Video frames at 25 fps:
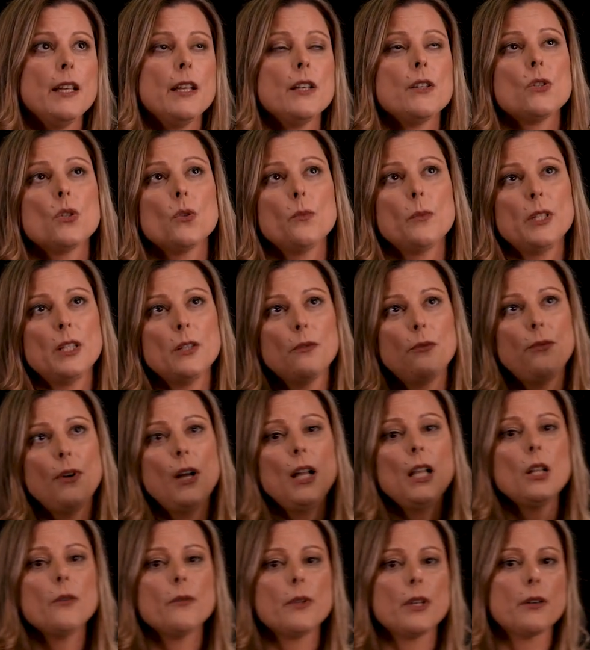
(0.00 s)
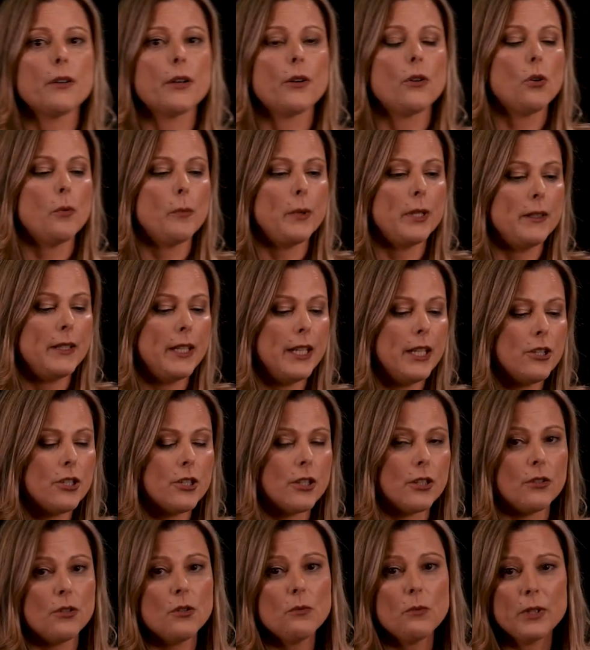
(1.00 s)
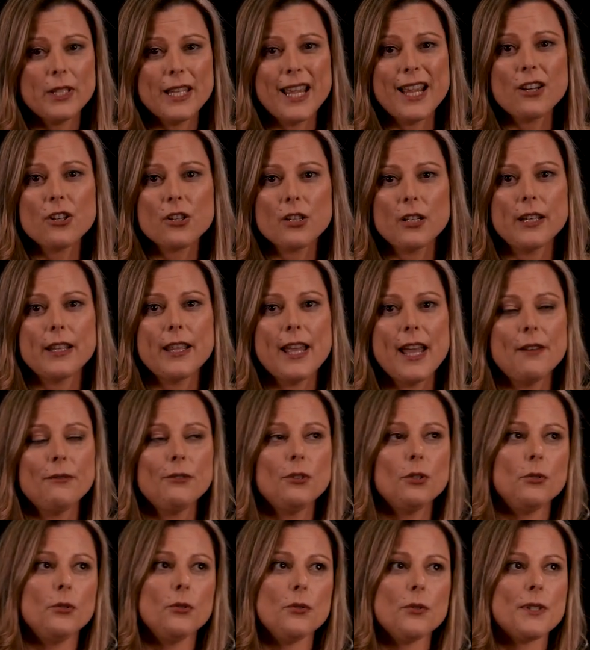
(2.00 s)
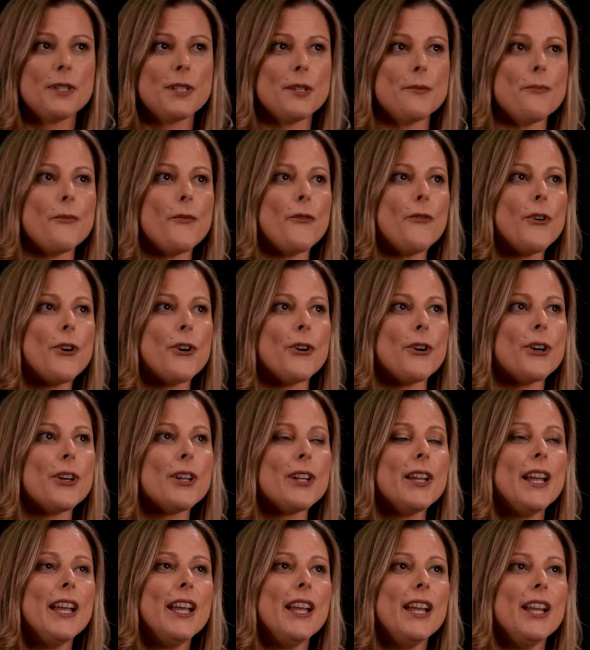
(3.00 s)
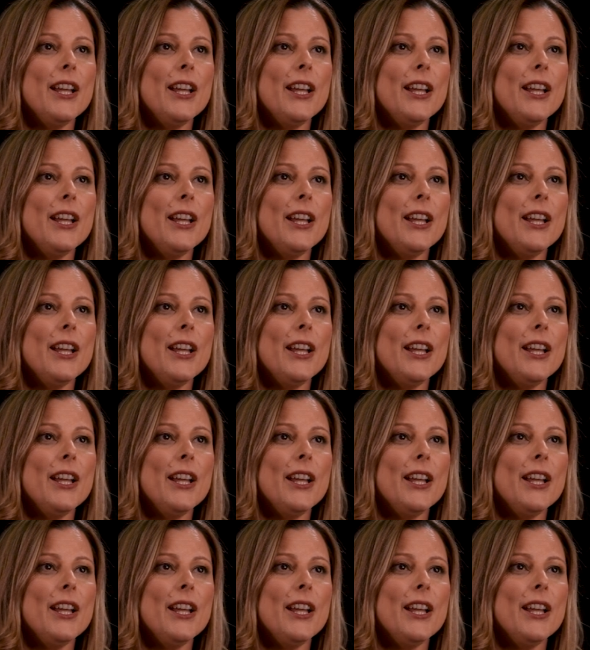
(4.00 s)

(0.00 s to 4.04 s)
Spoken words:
So with the following recommendation, you would actually have to do some work